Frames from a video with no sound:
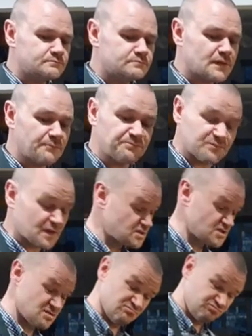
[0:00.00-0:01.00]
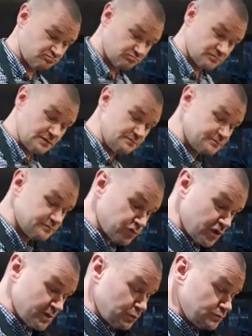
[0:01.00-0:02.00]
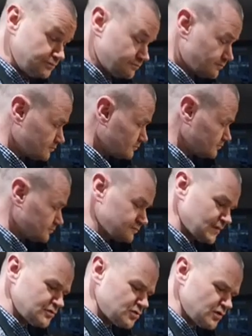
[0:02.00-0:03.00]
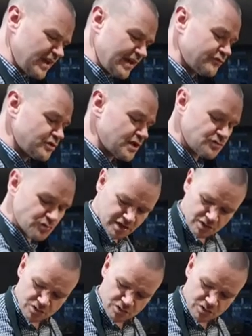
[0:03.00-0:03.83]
Yep, that's drinkable. Everyday drinking